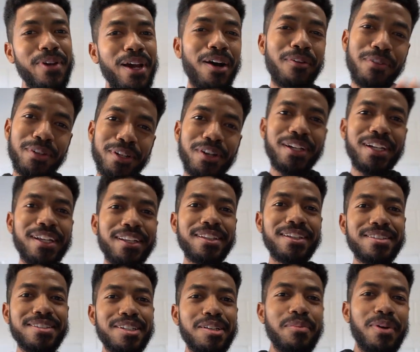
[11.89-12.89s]
We haven't done
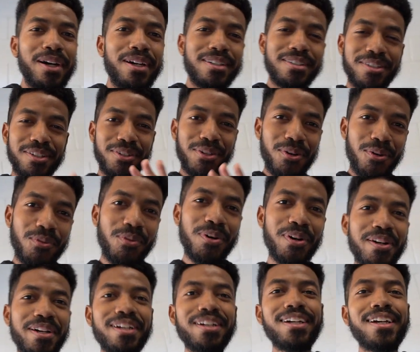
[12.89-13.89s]
anything to the bike, so don't
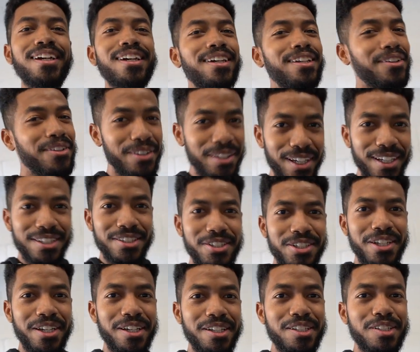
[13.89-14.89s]
worry, nothing has
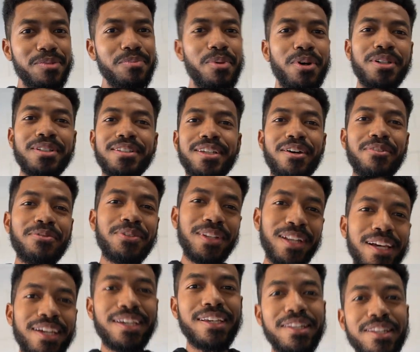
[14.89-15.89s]
changed, but I
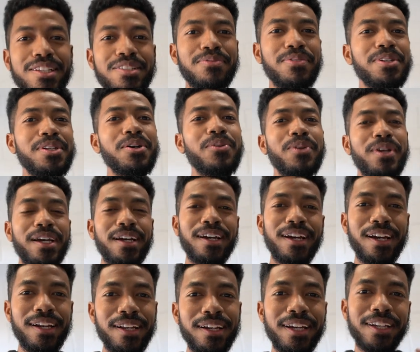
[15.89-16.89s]
feel like in this video we can
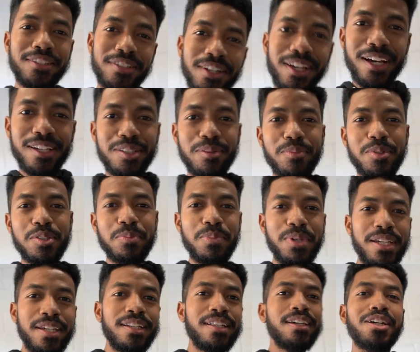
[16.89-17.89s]
kind of get you guys up to
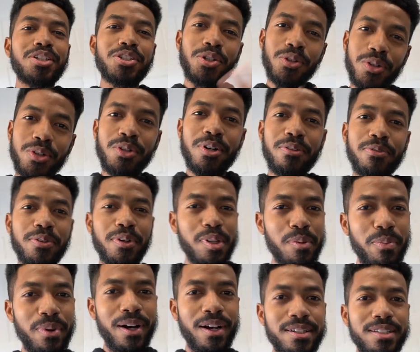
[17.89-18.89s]
speed, show you a few of
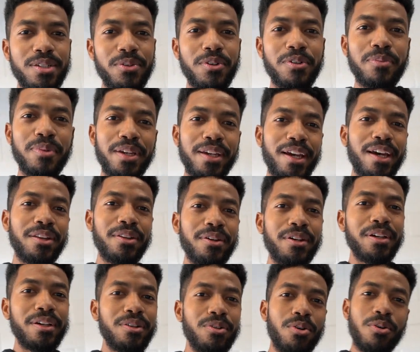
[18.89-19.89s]
the parts that we've been
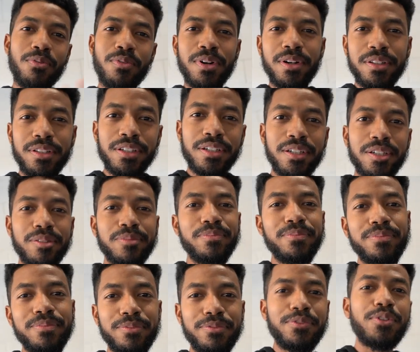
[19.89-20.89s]
gathering over the
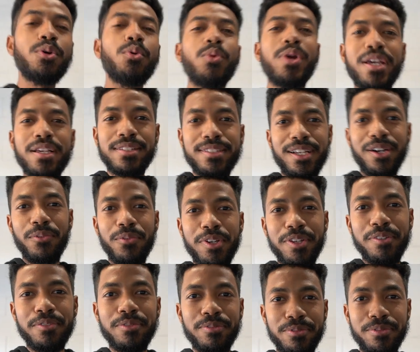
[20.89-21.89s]
few weeks that
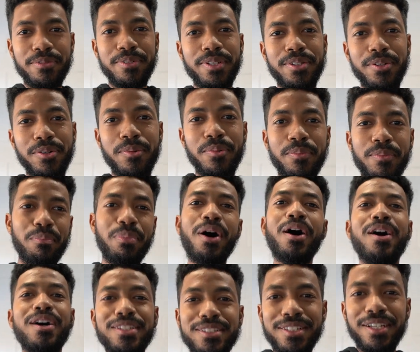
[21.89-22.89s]
we've, you know,
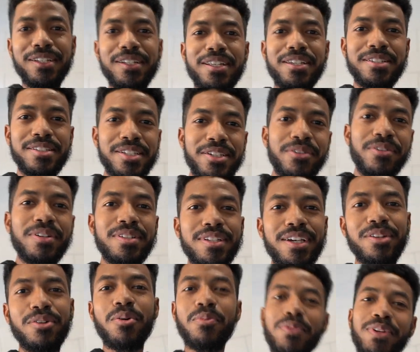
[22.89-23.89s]
paused on this series,
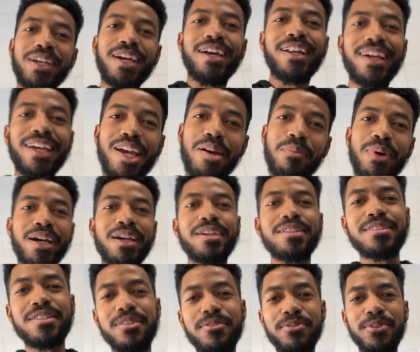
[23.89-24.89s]
and hopefully kind of get back
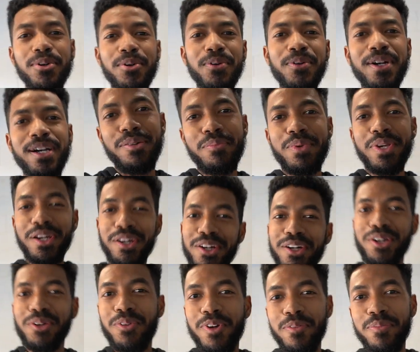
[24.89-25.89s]
into the flow. Me and
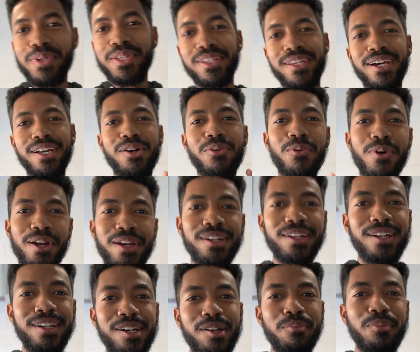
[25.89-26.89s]
Kirk, we have been kind of
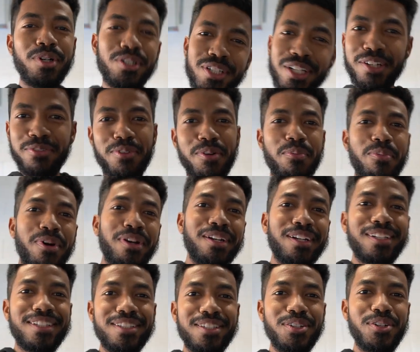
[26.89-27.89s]
working on a bunch of different
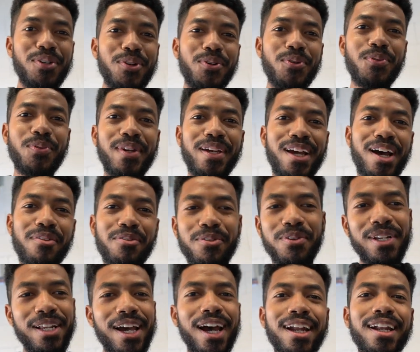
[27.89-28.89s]
products, so we haven't
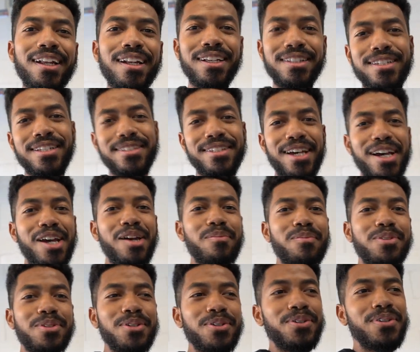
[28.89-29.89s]
really had a lot of
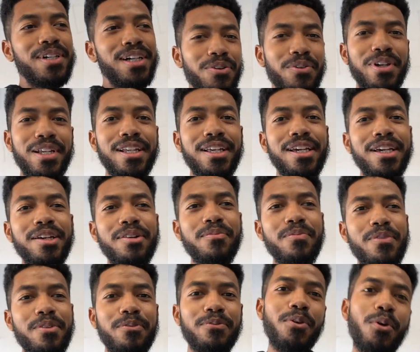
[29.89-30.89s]
time to really
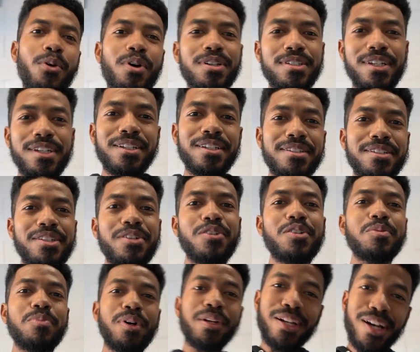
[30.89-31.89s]
focus on the
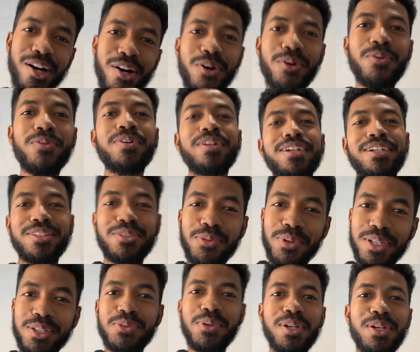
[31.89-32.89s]
series. But now it's
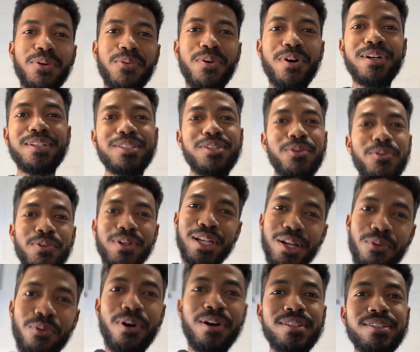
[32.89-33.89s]
2021, so
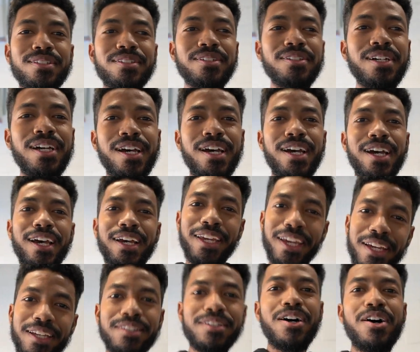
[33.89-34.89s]
really want to
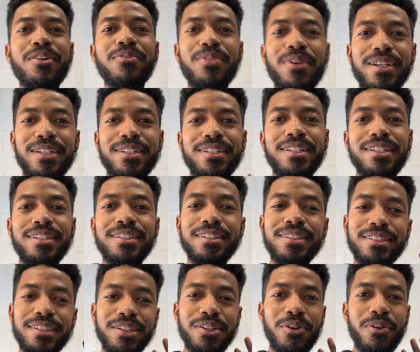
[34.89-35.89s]
kick it off and,
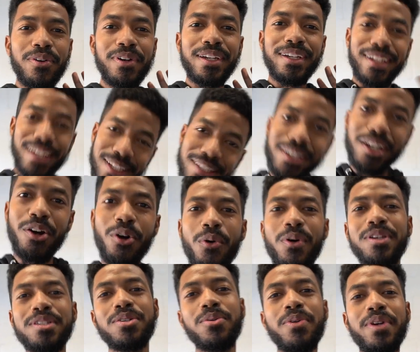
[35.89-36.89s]
you know, get it
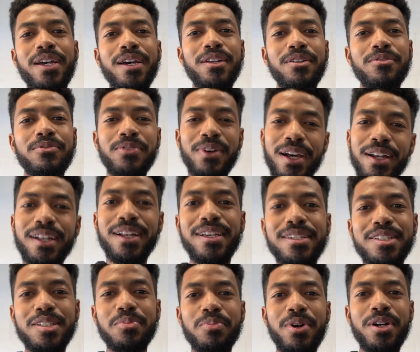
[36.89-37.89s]
going so we can
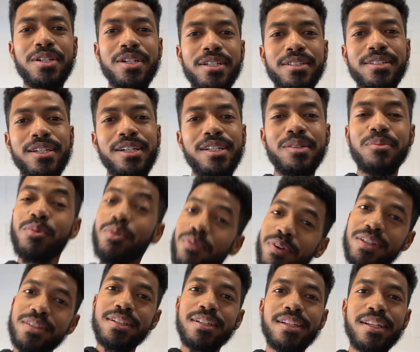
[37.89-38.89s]
finalize this project and
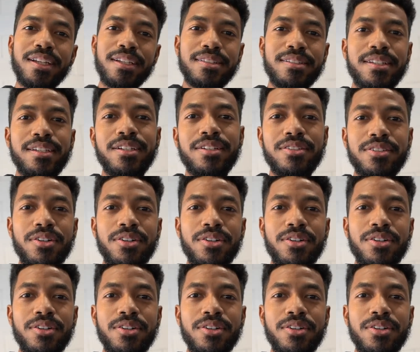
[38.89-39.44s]
move on to the next thing.